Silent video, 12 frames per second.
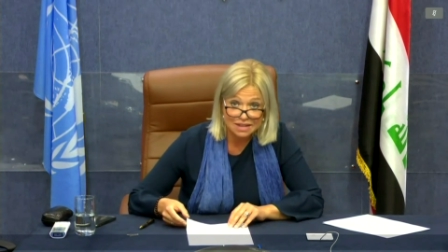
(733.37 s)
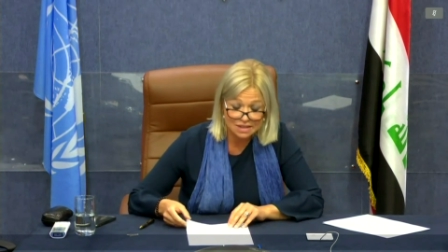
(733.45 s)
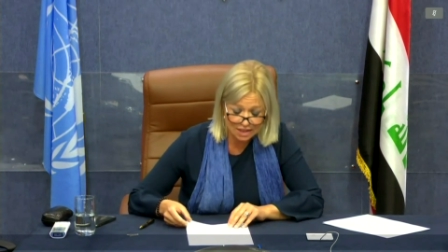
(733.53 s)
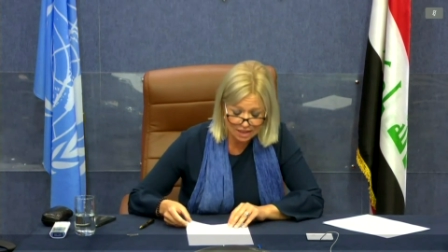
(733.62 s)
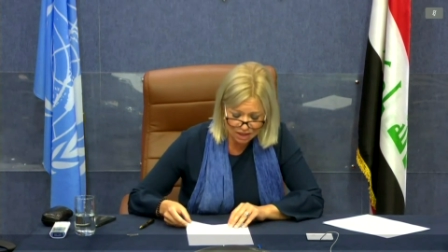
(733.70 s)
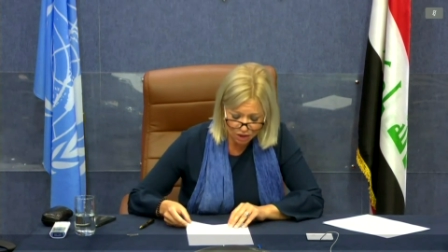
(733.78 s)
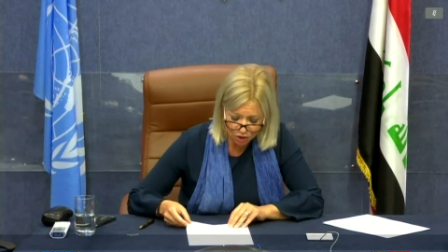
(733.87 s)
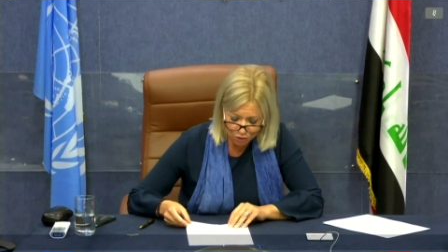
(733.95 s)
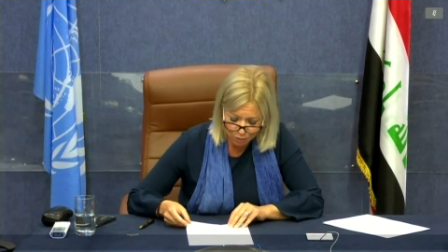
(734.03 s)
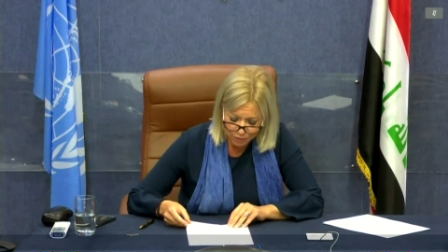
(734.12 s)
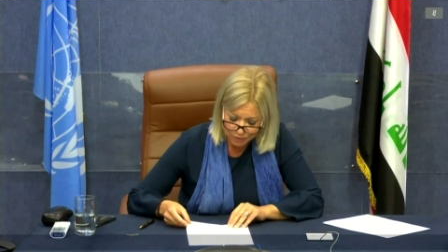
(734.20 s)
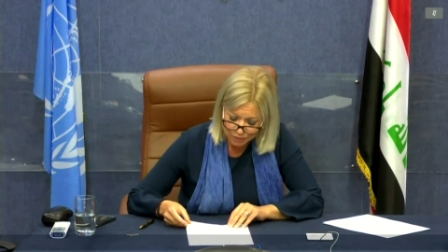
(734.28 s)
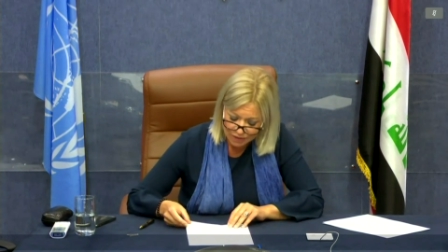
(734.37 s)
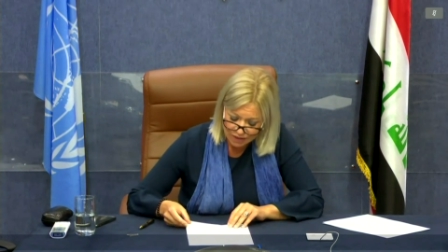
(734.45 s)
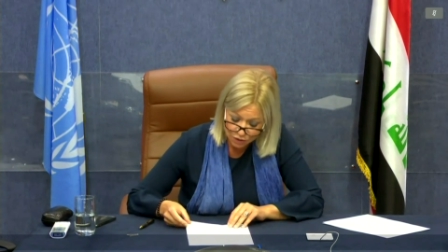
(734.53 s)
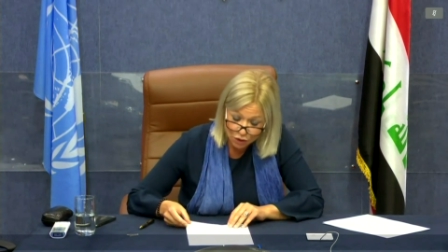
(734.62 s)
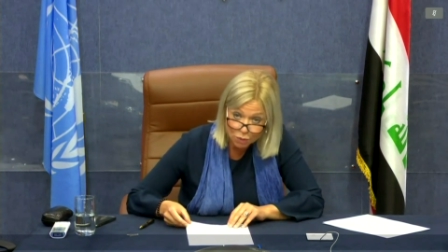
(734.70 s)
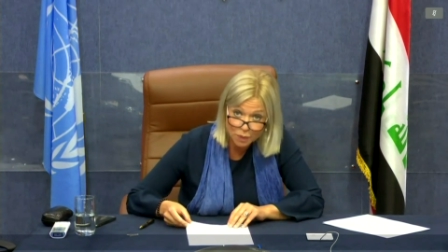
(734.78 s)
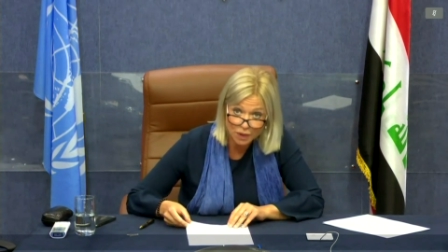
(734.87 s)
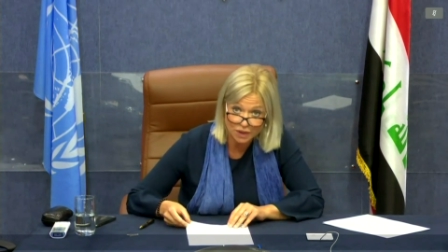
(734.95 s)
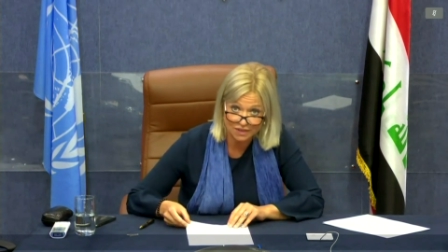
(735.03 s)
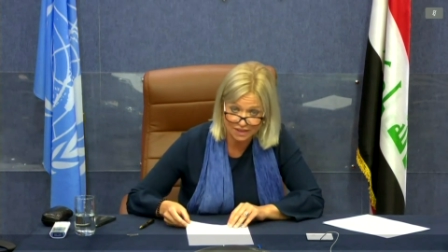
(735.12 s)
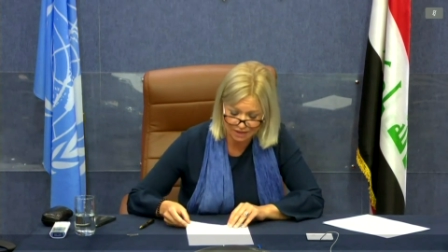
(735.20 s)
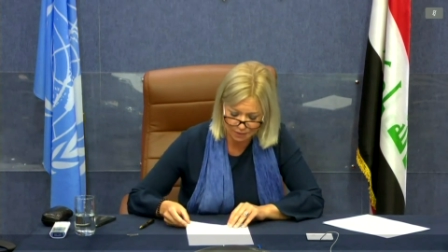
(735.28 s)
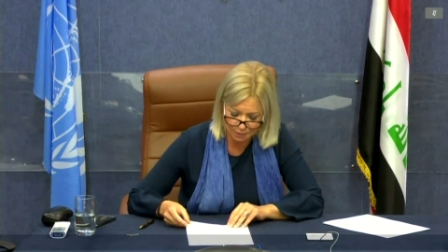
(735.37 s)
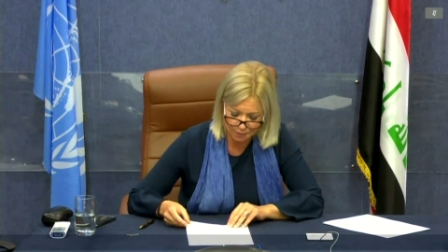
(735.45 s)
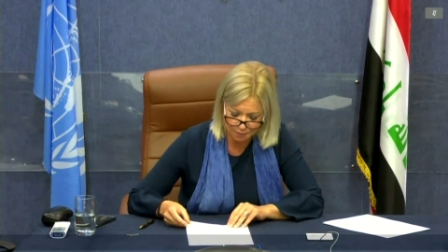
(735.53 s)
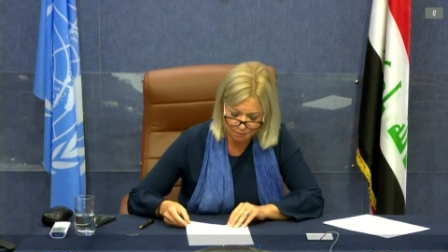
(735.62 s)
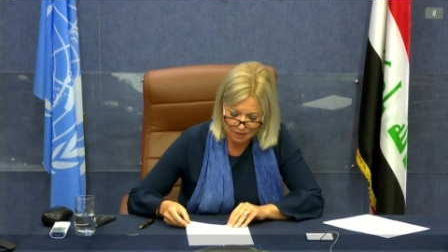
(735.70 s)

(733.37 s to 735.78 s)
I sincerely hope that no party,